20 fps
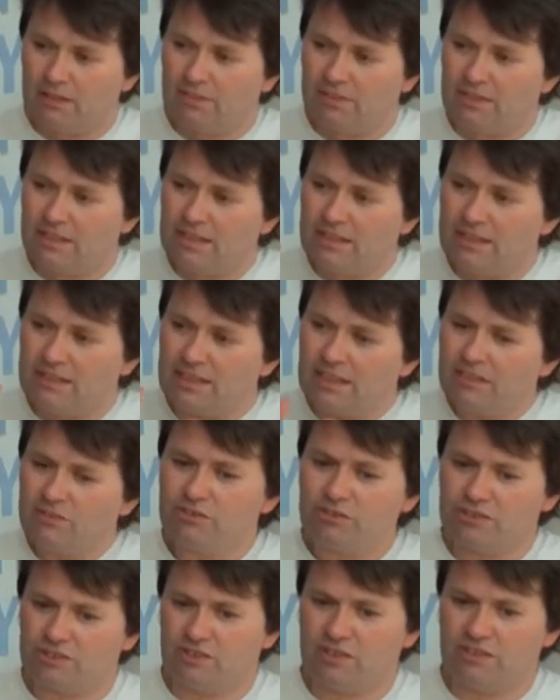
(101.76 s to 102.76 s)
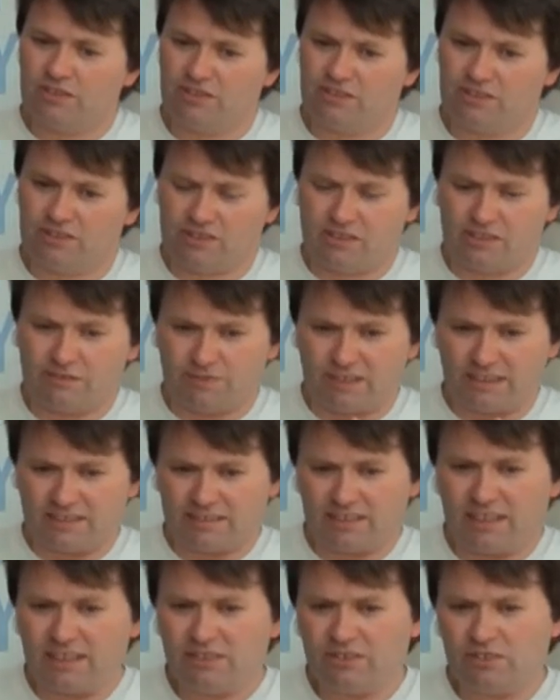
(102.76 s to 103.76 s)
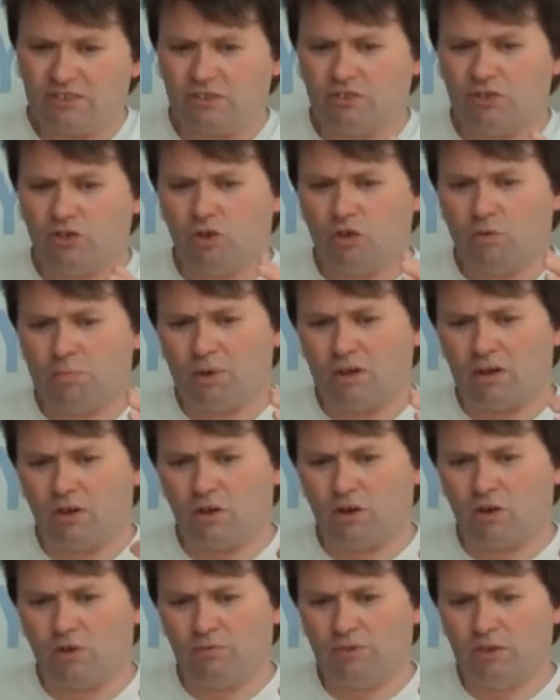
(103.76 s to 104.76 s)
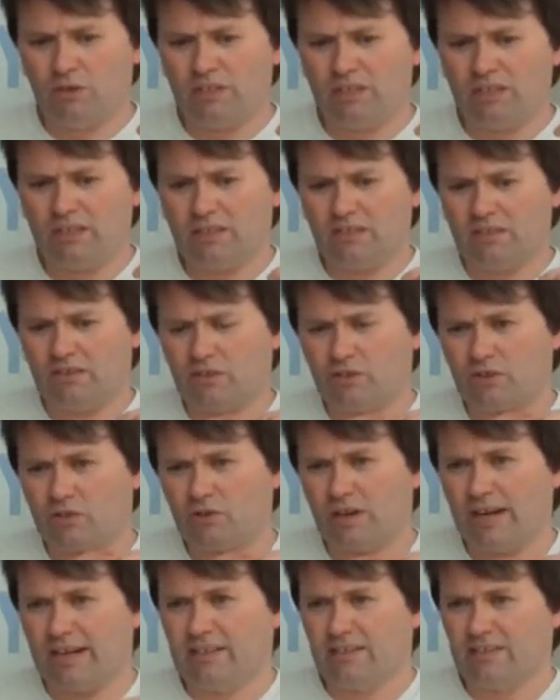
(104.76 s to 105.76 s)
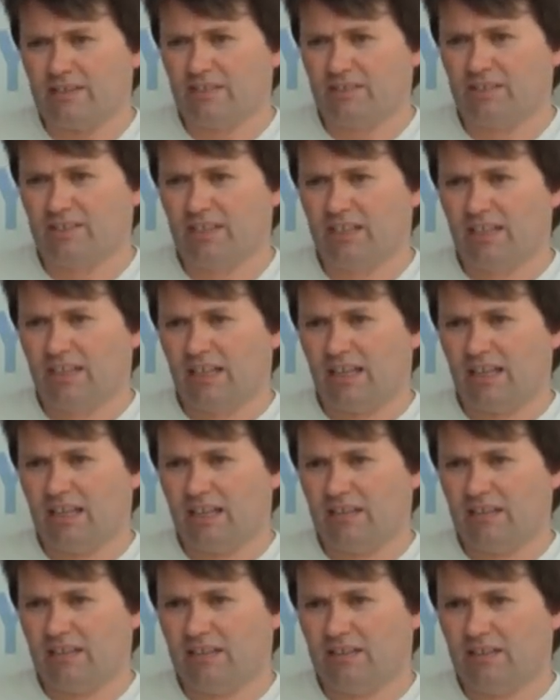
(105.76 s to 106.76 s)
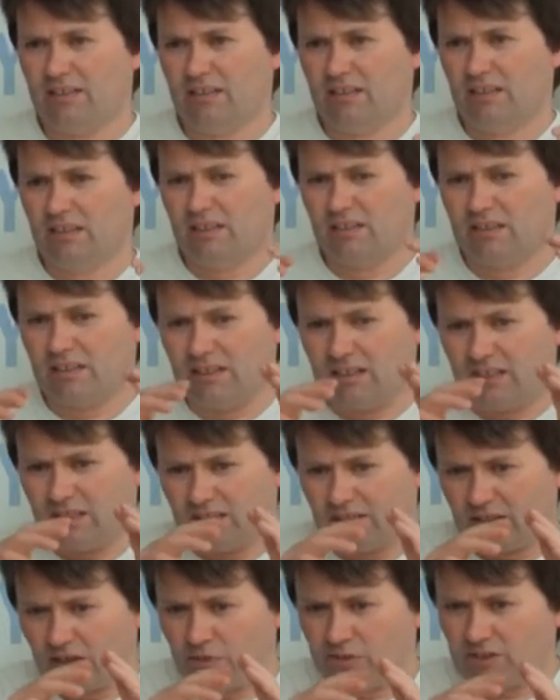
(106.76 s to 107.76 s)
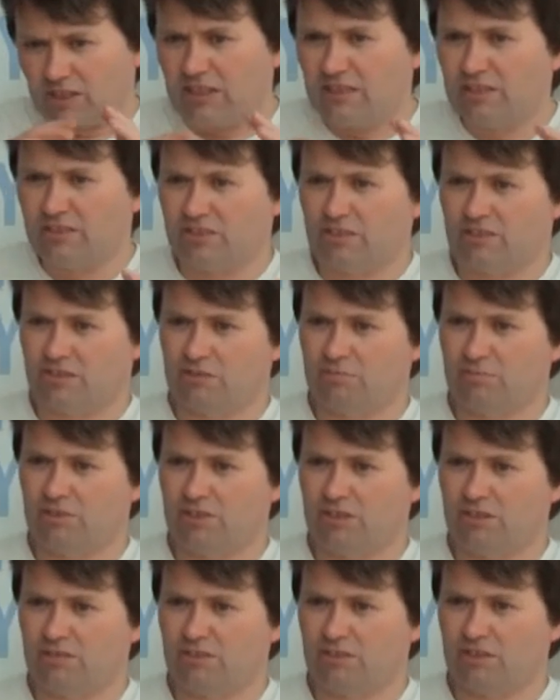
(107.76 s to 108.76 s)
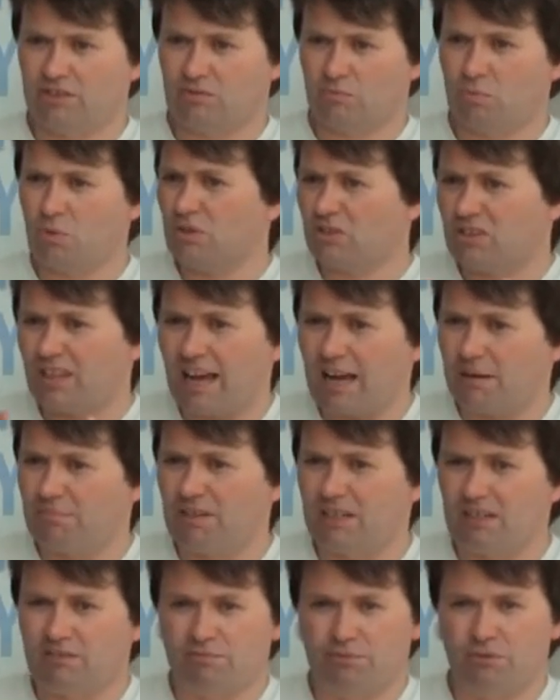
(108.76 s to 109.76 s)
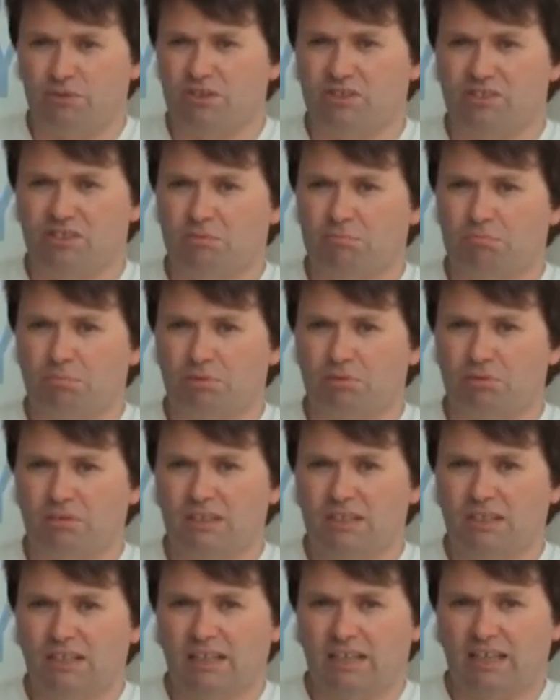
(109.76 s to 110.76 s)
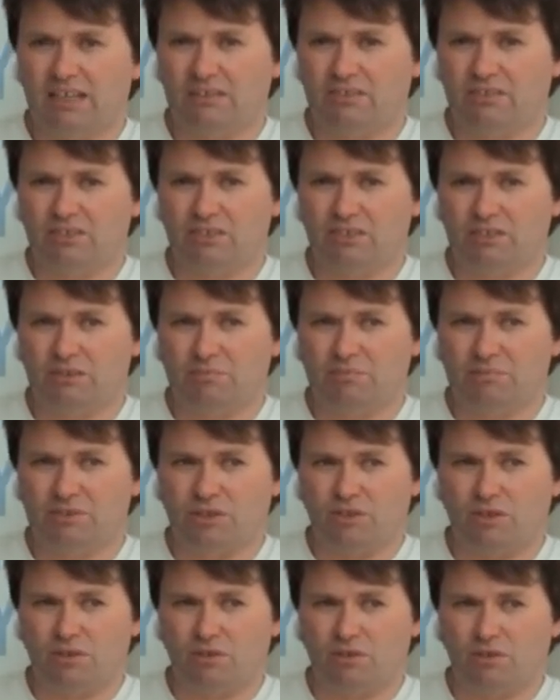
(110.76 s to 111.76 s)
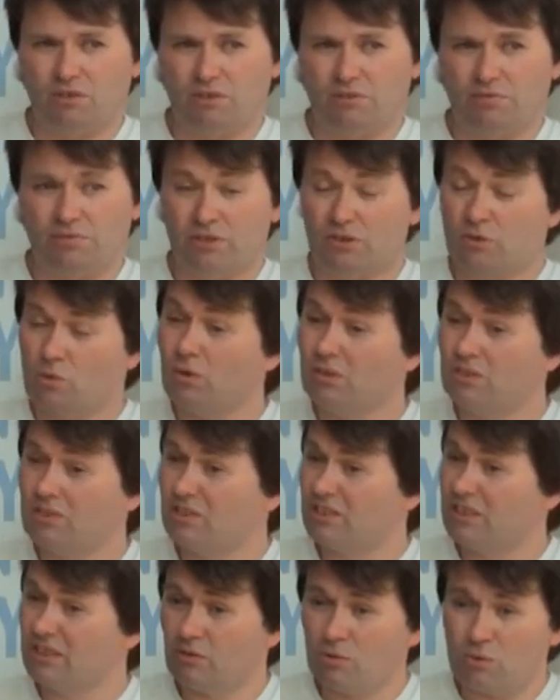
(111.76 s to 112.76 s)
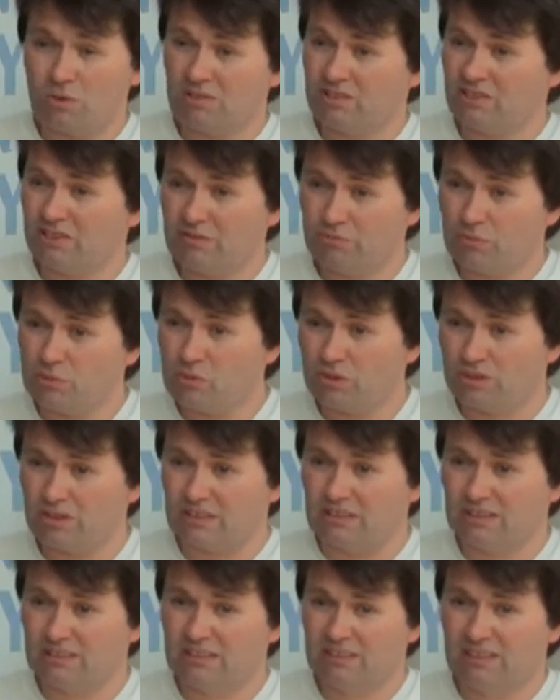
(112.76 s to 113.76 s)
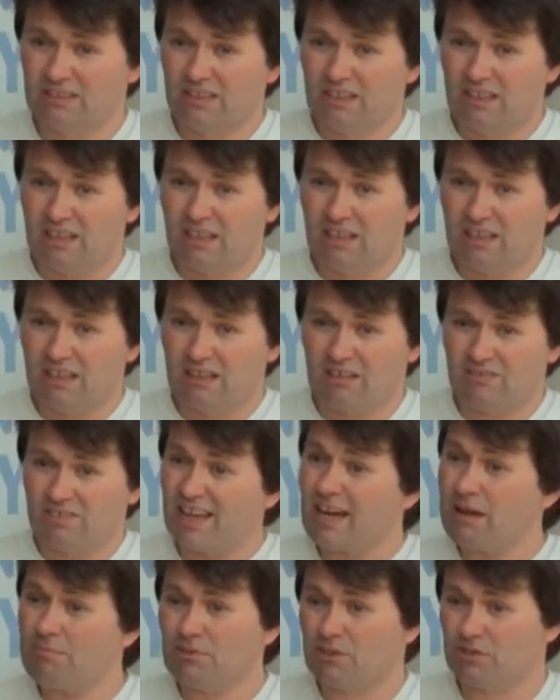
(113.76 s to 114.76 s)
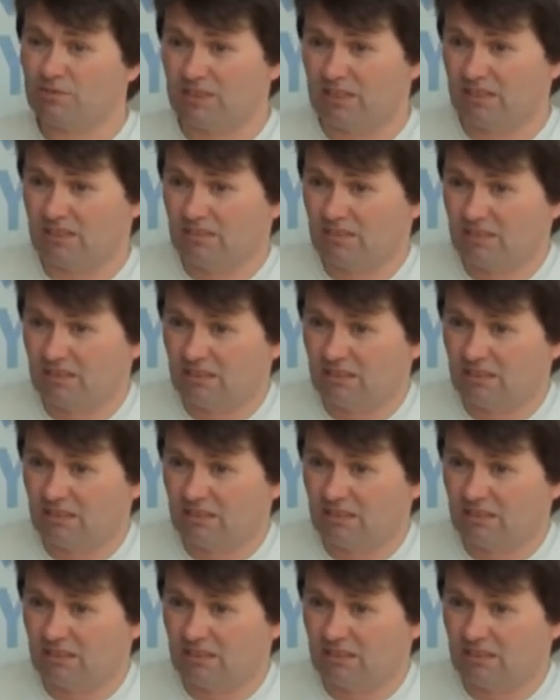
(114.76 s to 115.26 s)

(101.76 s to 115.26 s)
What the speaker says: The natural scientists did a fantastic job of looking at the trends in those ecosystem services. What's happening, for example, in terms of the quantity and quality of water, the atmosphere,